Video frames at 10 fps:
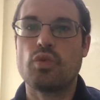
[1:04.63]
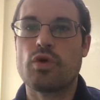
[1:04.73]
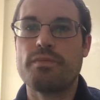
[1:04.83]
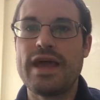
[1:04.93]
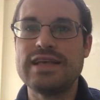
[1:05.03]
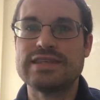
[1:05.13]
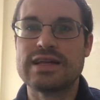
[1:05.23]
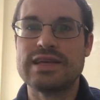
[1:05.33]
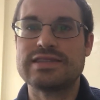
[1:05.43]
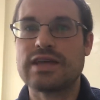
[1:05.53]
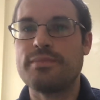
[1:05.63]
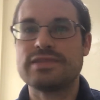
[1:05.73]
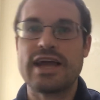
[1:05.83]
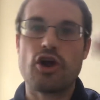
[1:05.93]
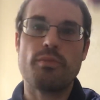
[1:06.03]
where basically some
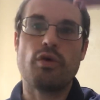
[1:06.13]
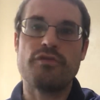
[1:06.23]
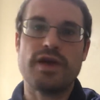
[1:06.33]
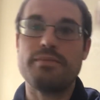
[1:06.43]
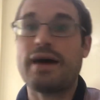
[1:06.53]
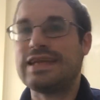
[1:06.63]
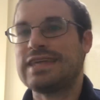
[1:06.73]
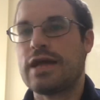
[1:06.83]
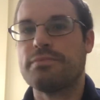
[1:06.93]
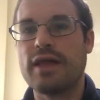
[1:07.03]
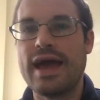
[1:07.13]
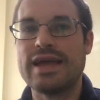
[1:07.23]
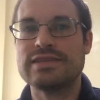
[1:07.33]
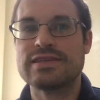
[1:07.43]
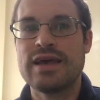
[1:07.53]
terrible event might take
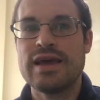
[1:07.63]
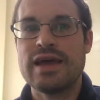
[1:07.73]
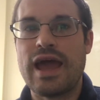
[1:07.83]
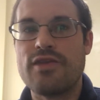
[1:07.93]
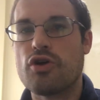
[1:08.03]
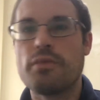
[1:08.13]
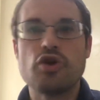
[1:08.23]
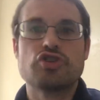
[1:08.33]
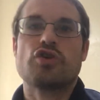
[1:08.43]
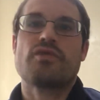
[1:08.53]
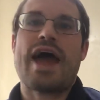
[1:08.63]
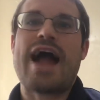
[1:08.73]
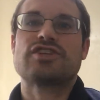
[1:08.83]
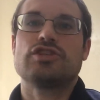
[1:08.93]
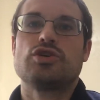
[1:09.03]
place, and their emotional
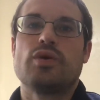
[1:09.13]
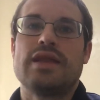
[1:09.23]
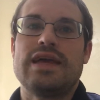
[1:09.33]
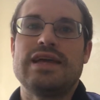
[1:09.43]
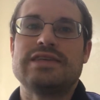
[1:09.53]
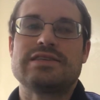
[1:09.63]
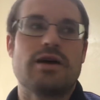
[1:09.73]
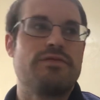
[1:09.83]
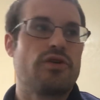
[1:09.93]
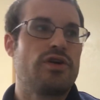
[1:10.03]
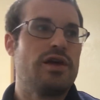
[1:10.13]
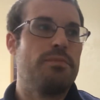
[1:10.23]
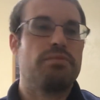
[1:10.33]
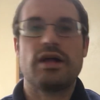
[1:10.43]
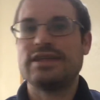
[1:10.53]
reaction to it is a very
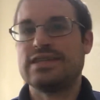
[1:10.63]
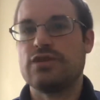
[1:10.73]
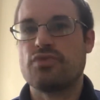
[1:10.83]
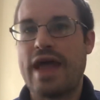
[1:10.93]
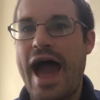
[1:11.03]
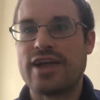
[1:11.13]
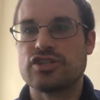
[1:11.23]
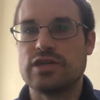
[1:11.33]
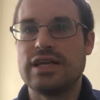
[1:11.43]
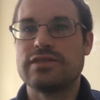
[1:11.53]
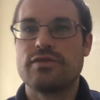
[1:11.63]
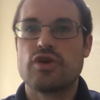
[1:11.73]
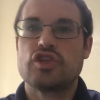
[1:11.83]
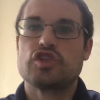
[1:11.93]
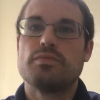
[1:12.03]
blunted reaction. It's a
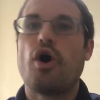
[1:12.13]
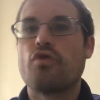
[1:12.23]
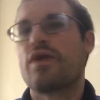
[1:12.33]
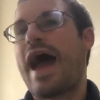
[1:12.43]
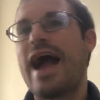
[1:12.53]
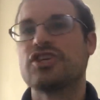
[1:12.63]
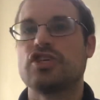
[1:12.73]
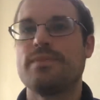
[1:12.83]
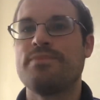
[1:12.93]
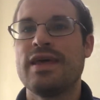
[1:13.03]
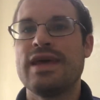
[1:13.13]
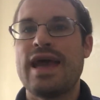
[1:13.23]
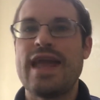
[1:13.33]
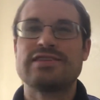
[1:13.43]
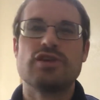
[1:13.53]
very small reaction,
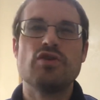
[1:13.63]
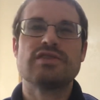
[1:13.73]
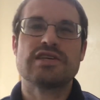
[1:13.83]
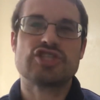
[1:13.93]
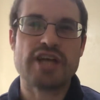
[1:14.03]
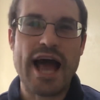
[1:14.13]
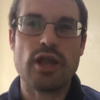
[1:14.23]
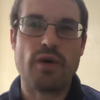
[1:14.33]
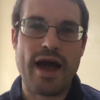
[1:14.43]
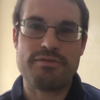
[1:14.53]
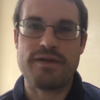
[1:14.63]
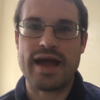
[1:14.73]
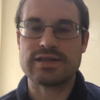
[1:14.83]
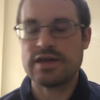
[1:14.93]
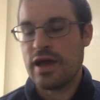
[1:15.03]
and it's known as the shallow
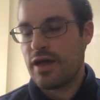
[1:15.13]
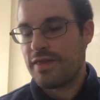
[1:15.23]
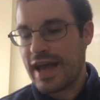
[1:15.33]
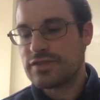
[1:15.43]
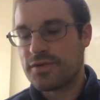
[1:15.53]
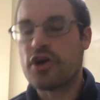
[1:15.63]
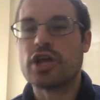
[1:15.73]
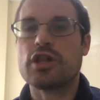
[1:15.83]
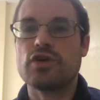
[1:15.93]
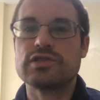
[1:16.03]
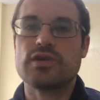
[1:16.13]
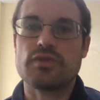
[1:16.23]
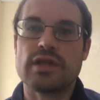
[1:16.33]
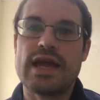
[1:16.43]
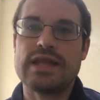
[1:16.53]
affect. That is very closely
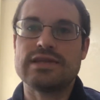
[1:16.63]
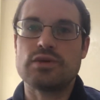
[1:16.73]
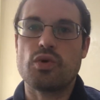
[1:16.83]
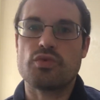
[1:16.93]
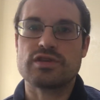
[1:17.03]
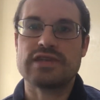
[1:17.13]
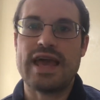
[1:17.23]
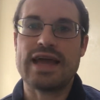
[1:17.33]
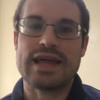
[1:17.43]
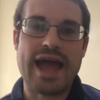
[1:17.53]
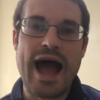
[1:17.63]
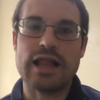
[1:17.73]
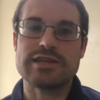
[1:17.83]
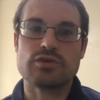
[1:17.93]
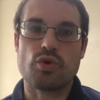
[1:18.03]
related to when we're saying a
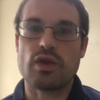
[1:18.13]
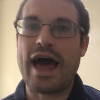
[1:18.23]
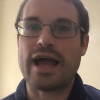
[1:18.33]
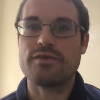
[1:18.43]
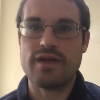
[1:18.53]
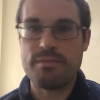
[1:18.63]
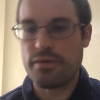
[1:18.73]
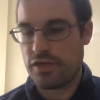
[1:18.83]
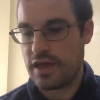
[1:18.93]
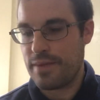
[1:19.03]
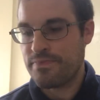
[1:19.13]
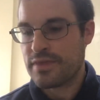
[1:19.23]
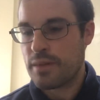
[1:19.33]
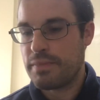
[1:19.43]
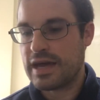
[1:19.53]
callous or lack of empathy,
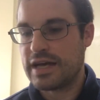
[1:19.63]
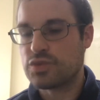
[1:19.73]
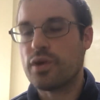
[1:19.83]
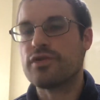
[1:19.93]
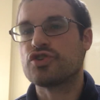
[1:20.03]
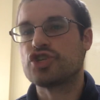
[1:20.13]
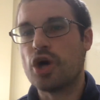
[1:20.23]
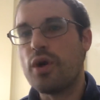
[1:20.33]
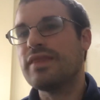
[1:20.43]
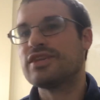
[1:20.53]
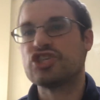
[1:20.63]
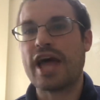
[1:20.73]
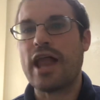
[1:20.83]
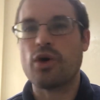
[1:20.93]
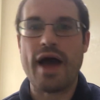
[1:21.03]
because when they're showing the
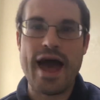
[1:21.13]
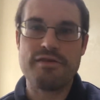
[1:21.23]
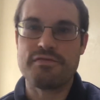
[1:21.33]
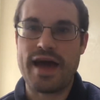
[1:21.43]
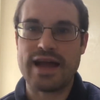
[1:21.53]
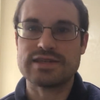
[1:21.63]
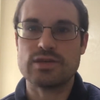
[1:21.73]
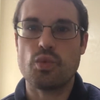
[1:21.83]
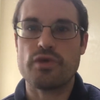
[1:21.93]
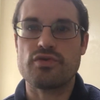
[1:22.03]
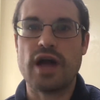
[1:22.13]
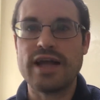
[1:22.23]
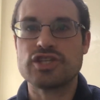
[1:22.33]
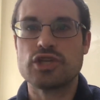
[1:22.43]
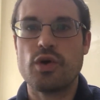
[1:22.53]
shallow affect, where they're
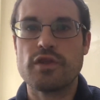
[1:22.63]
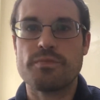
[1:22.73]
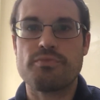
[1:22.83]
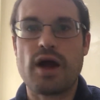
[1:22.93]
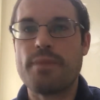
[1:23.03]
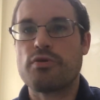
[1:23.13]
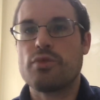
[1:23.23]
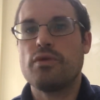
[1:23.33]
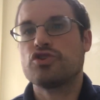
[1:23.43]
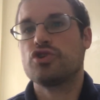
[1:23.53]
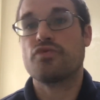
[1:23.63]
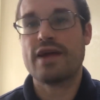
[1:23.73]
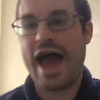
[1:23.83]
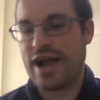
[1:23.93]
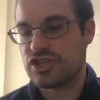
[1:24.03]
not showing the proper emotional
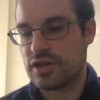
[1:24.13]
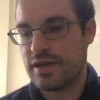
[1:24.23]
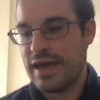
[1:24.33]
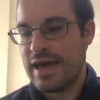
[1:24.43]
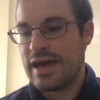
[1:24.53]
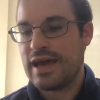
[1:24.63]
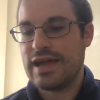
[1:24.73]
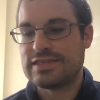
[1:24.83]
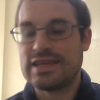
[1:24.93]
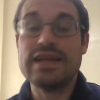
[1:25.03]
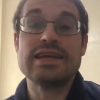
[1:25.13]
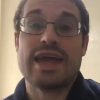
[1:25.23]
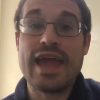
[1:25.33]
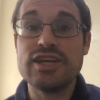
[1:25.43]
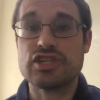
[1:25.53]
reaction, it's an
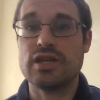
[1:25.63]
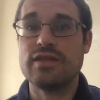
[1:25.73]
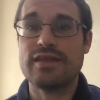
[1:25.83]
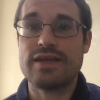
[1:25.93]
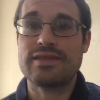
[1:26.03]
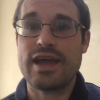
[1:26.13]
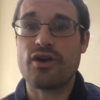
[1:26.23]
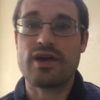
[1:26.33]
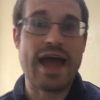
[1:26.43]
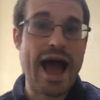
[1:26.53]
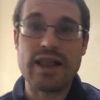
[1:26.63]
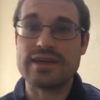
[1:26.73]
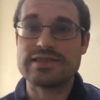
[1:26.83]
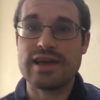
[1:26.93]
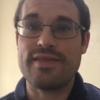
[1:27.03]
indication that they are
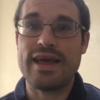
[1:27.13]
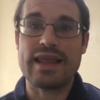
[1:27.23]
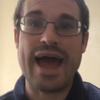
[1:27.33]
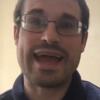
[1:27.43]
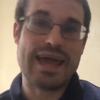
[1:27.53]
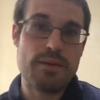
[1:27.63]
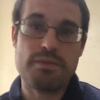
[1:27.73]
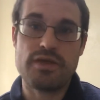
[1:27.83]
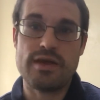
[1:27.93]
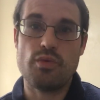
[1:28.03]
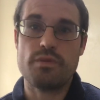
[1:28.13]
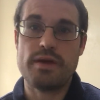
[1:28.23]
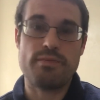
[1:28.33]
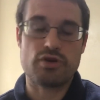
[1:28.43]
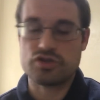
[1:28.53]
callous and they lack empathy when
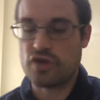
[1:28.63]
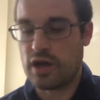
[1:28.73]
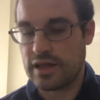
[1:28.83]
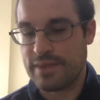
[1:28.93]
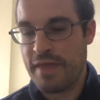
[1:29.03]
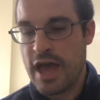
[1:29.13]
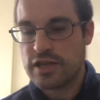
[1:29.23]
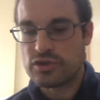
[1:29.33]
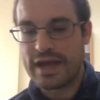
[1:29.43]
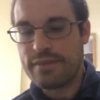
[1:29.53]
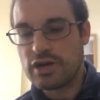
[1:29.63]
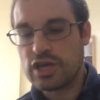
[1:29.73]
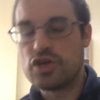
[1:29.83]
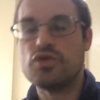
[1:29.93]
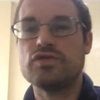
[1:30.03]
people are struggling. So I am
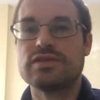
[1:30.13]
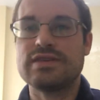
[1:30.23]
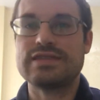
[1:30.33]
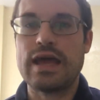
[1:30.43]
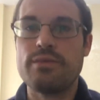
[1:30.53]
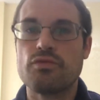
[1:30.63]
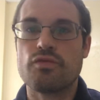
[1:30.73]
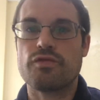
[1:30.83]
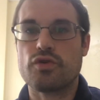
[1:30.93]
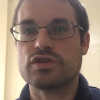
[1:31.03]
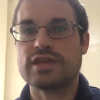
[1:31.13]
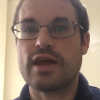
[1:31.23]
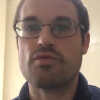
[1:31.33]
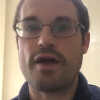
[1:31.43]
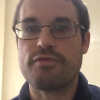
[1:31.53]
going to use the same verse that
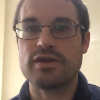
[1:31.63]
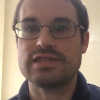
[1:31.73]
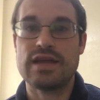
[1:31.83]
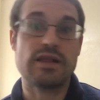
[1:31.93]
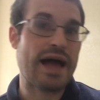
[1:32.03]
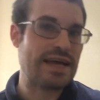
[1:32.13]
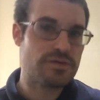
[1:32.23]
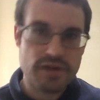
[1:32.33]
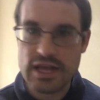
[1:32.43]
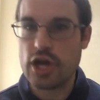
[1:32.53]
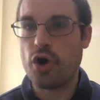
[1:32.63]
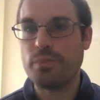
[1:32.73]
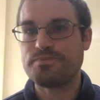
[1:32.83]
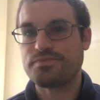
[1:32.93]
I referenced in the last video.